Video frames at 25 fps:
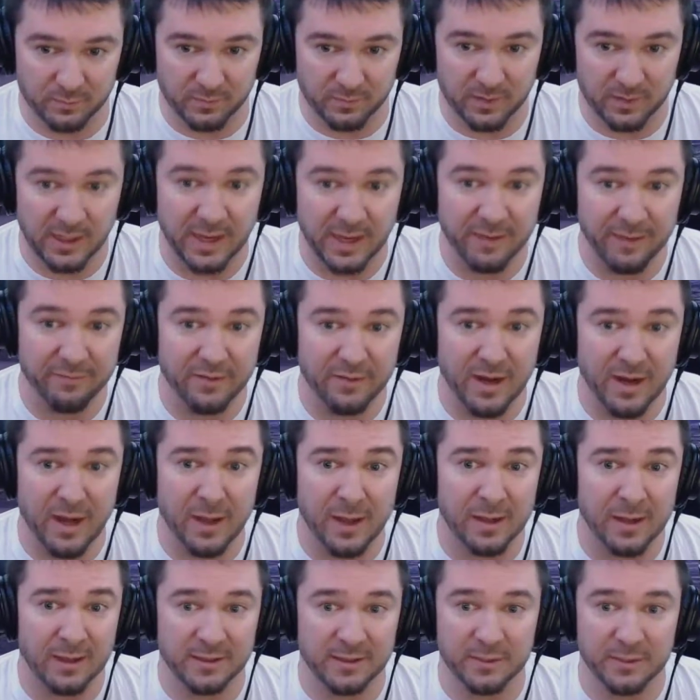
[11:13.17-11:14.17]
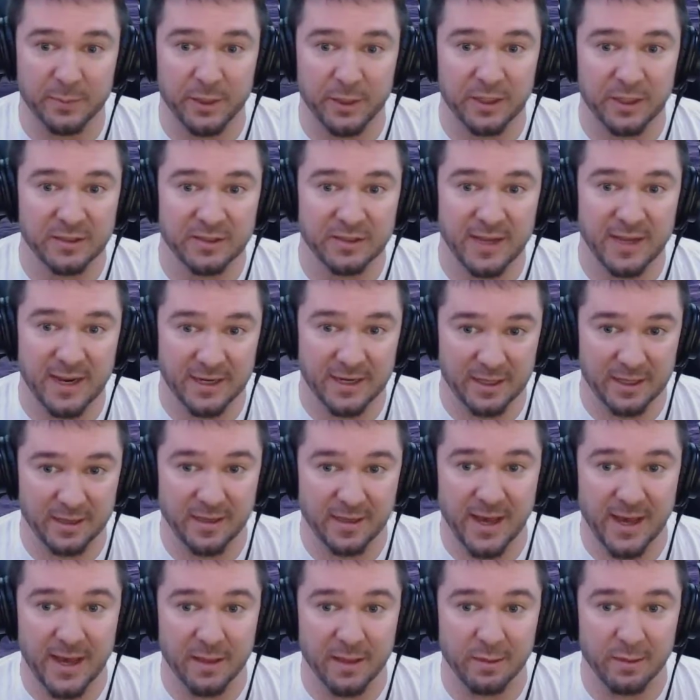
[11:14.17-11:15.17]
I have not experienced any of
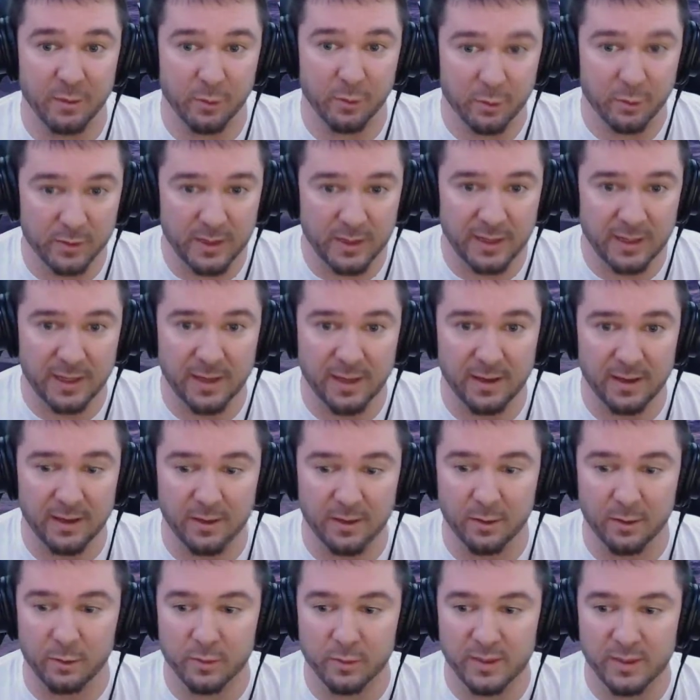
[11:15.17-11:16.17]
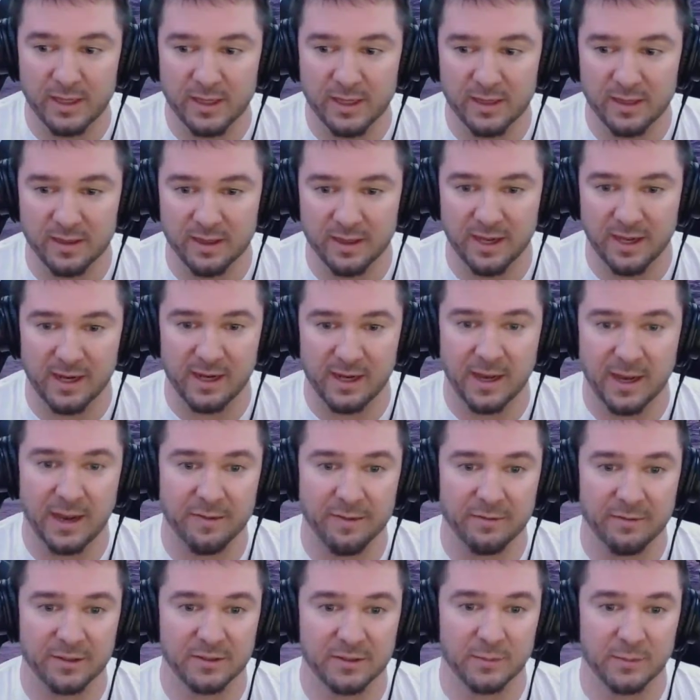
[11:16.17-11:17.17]
that. The only thing
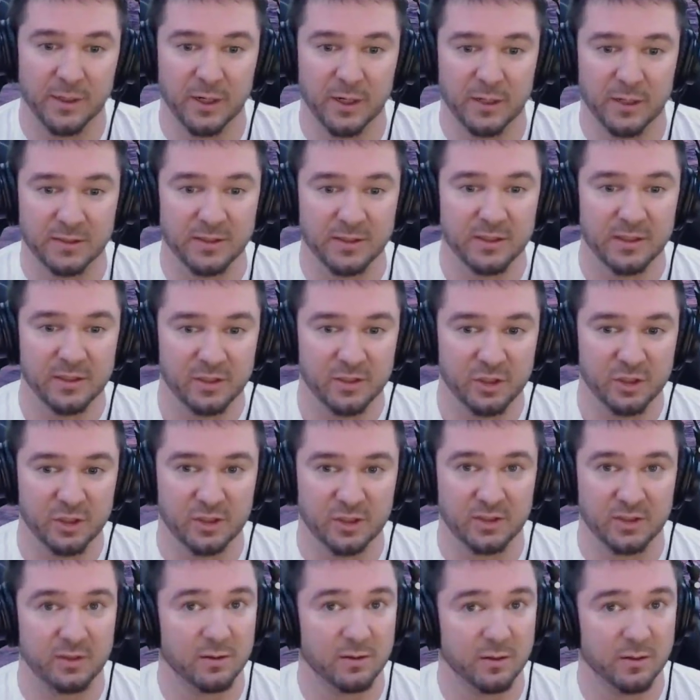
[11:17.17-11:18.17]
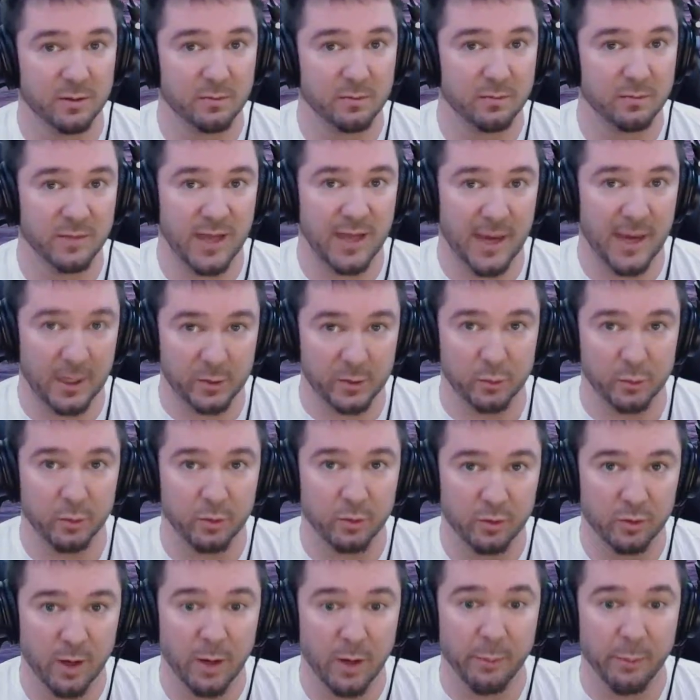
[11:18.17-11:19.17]
I've experienced is just the actual
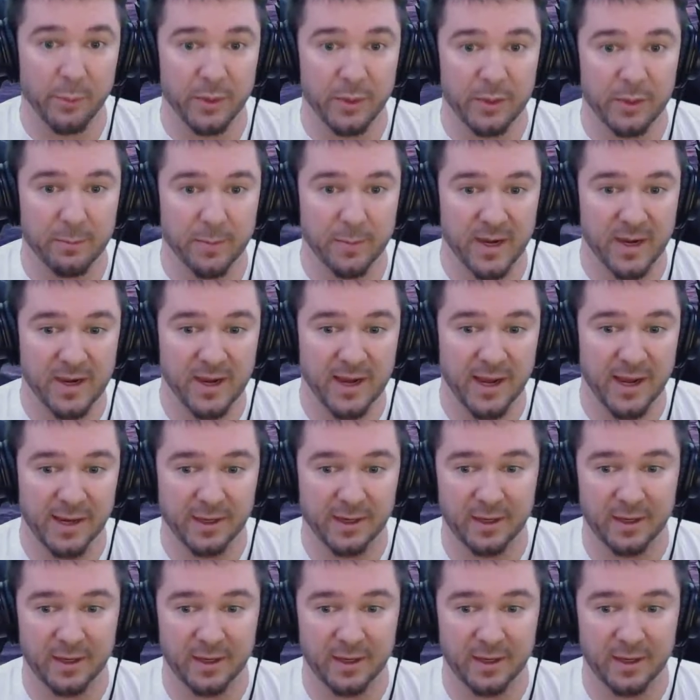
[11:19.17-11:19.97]
lump in my neck.